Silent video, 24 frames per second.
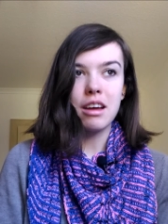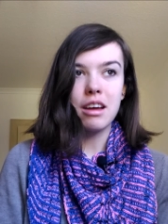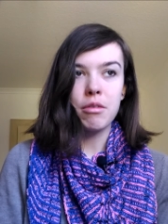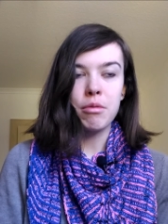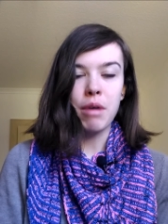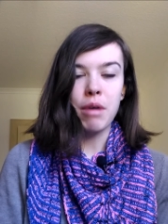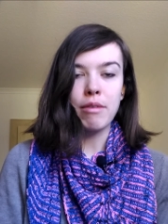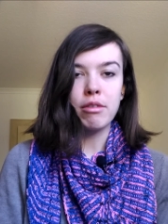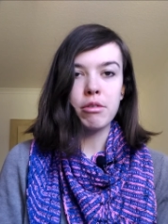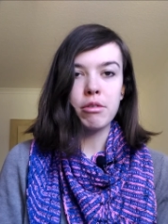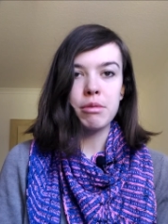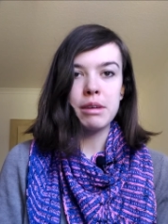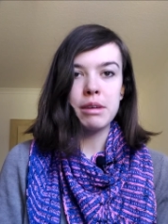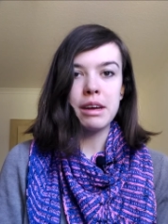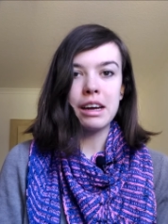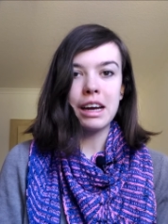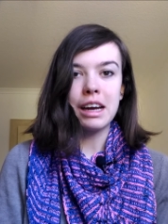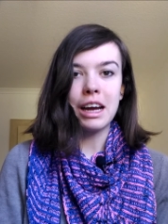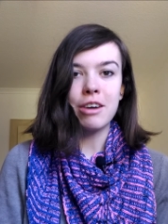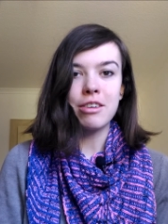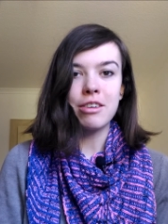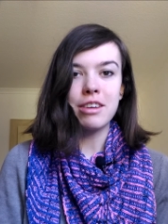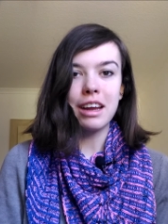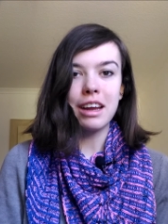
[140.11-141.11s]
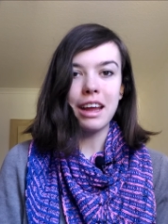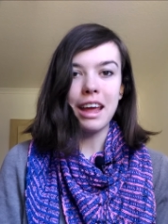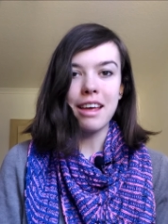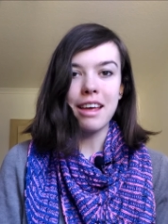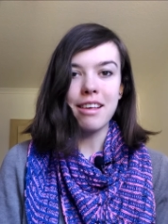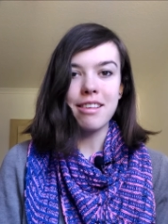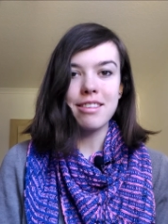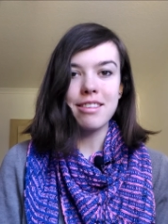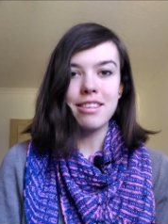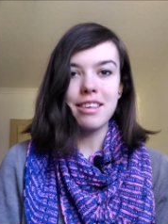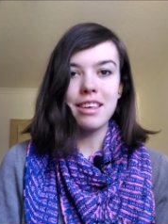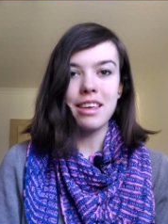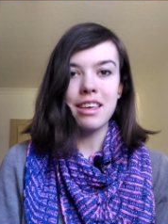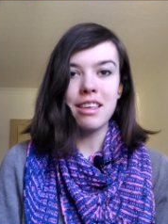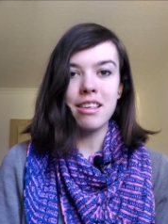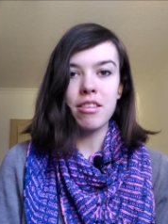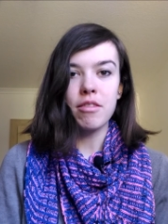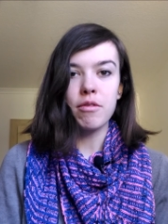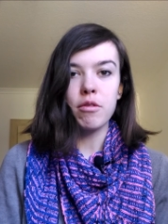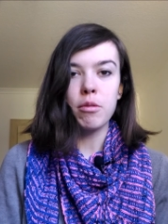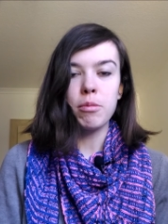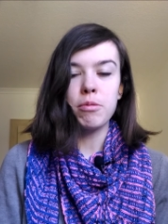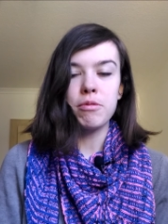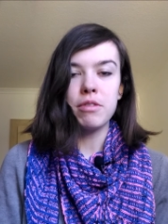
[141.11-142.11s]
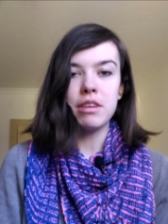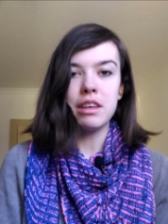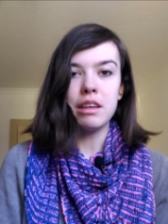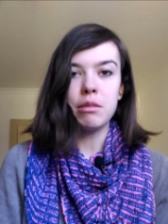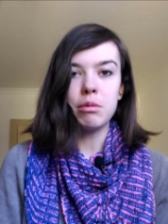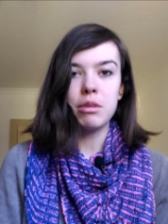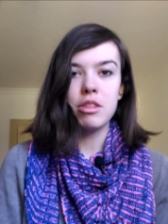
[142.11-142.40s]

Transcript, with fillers: Ravelry account, I guess, is Wipfi,